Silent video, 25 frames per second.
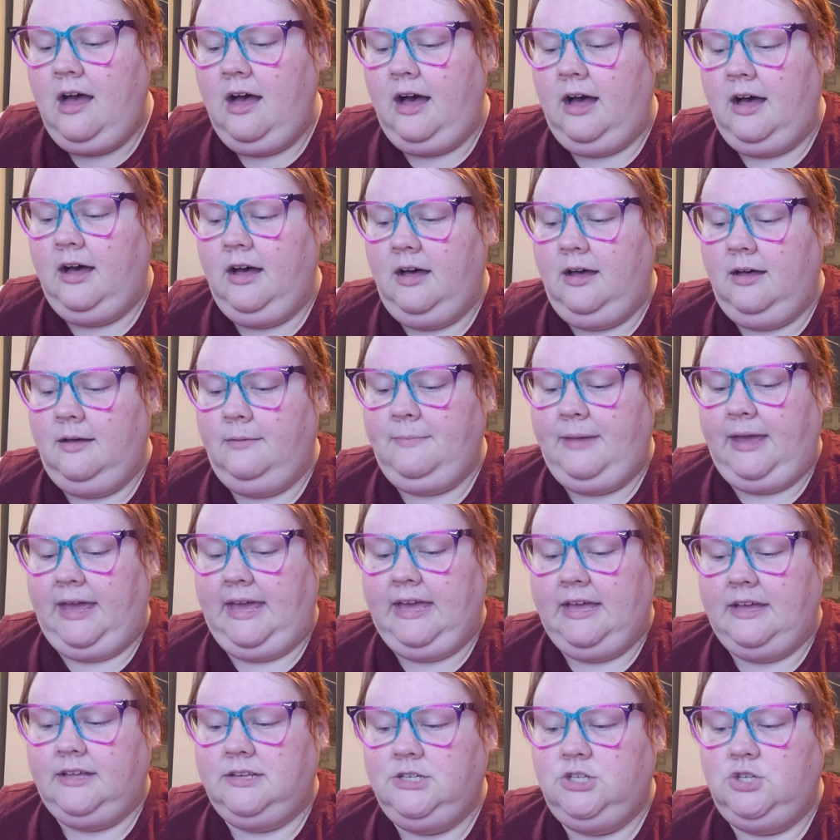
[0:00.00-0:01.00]

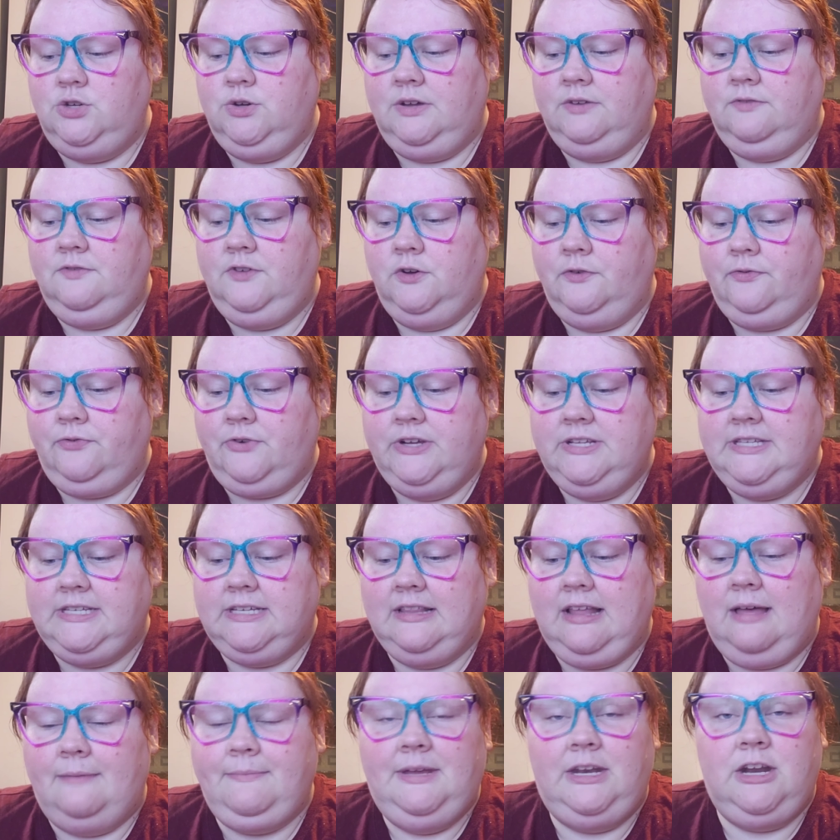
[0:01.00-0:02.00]
And you can feel free
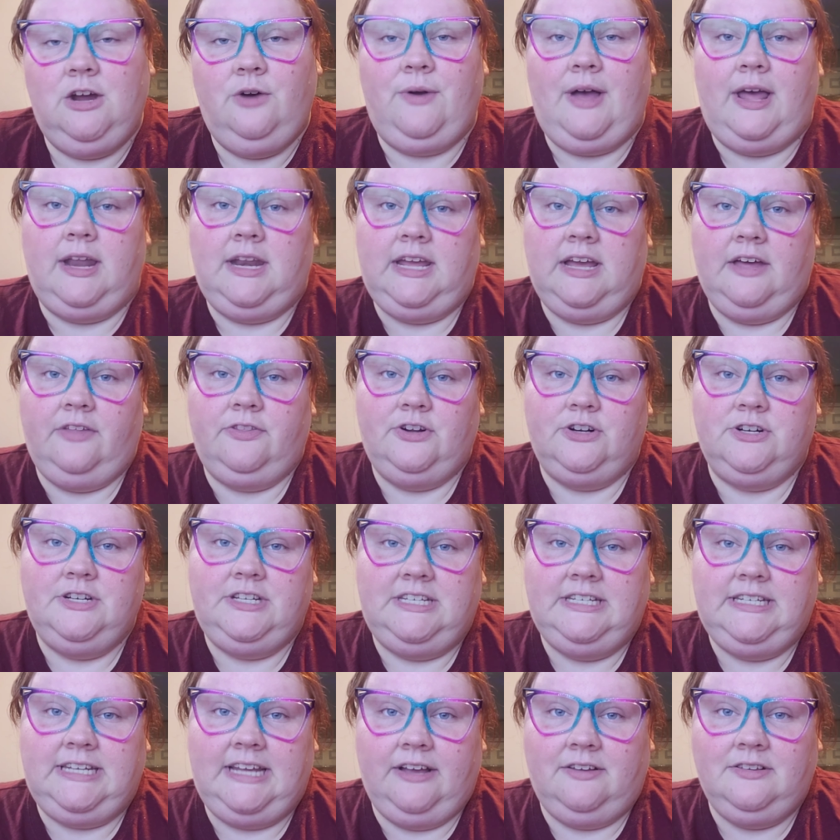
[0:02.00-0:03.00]
to let me know any other
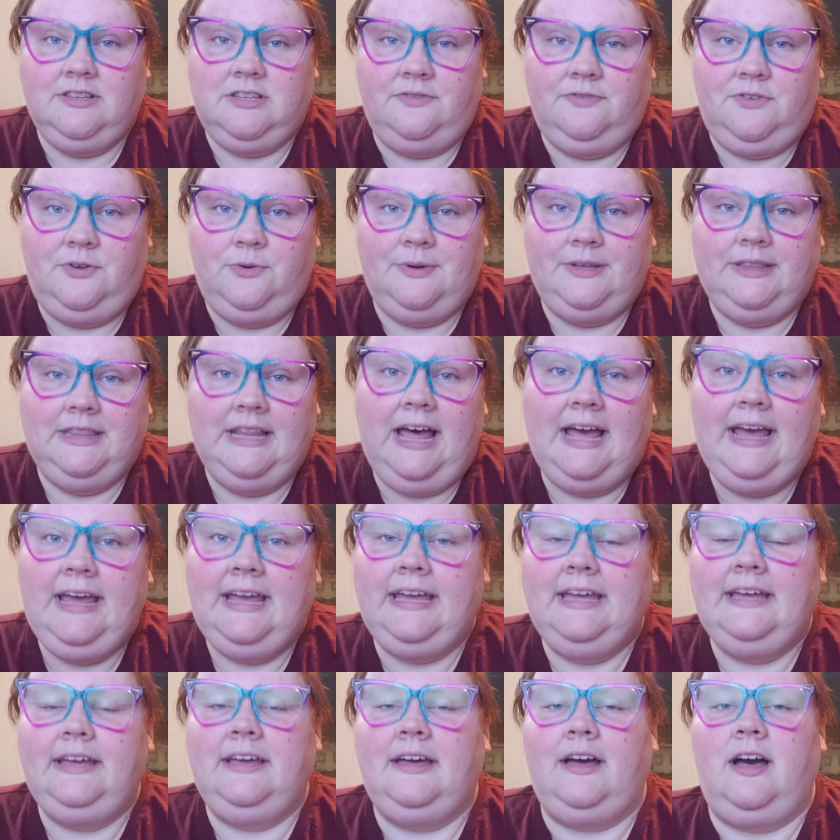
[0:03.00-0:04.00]
details if you would
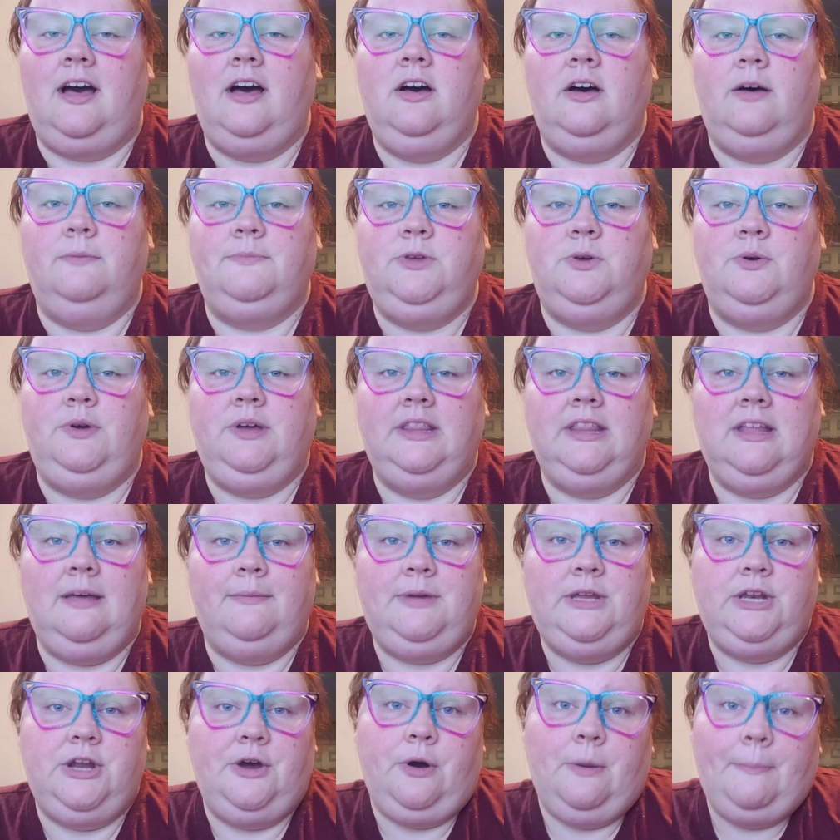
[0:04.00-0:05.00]
like. You can let
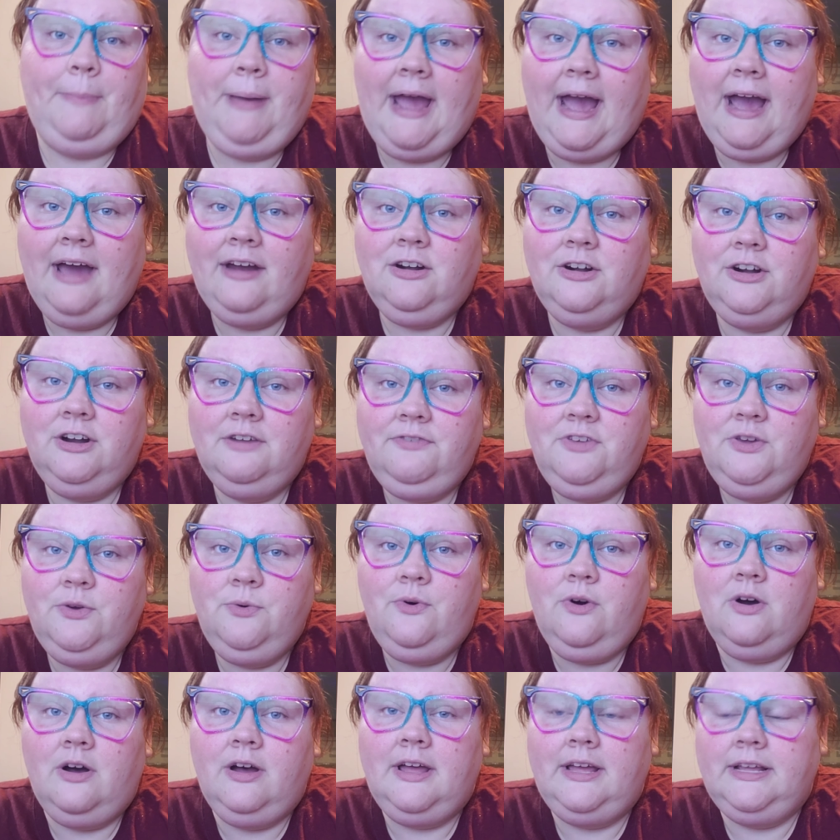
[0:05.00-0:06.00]
me know a pattern if you
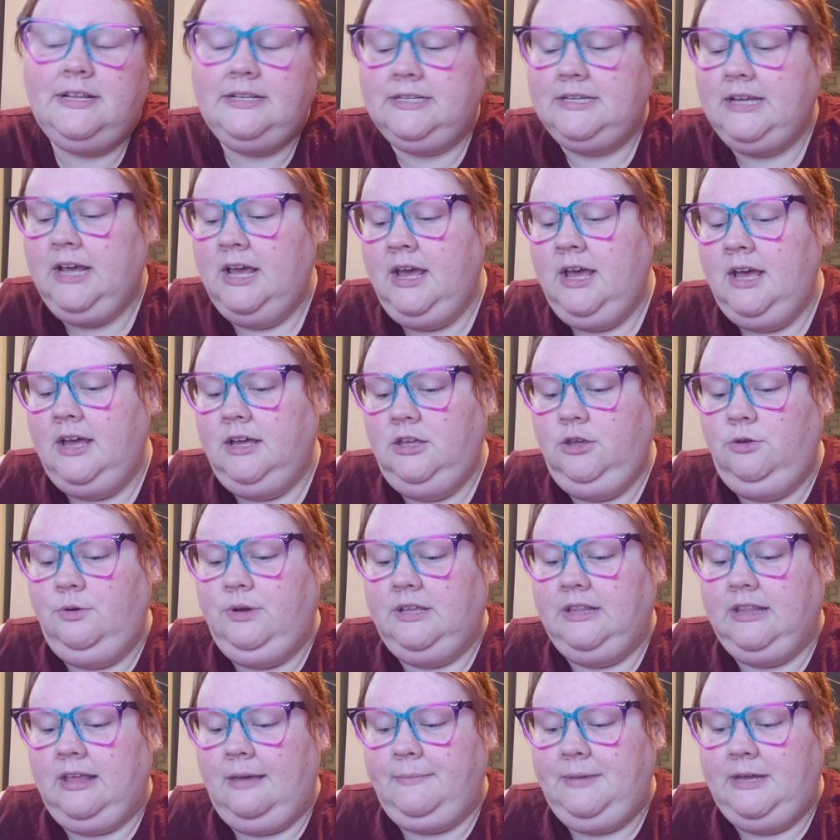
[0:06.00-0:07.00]
want. You
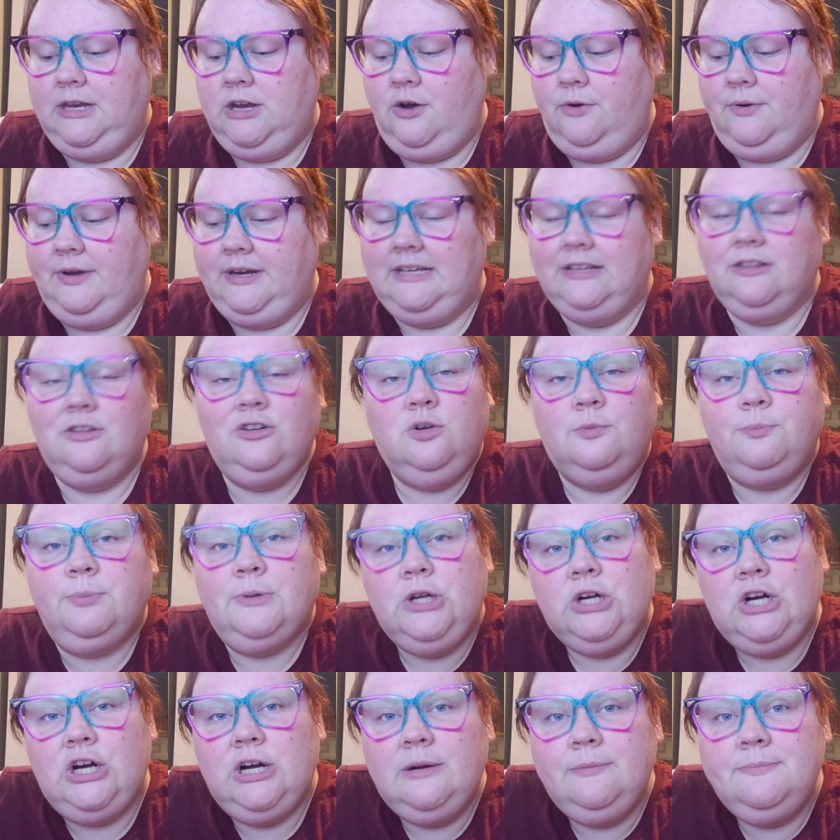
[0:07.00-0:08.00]
can let me know any little
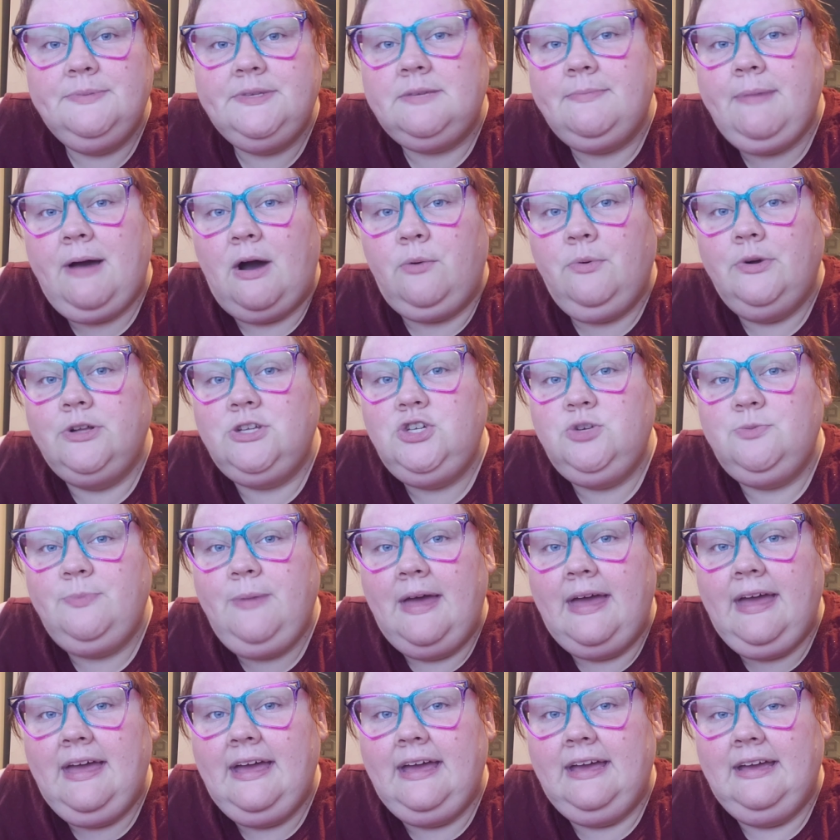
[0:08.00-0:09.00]
blurbs about what you
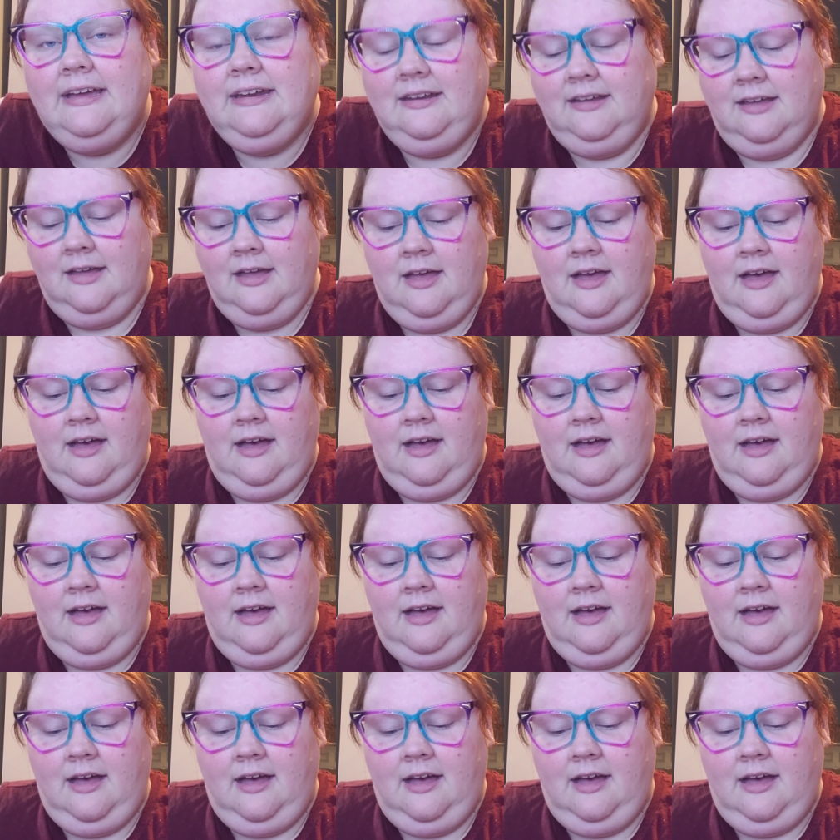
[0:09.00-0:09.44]
made.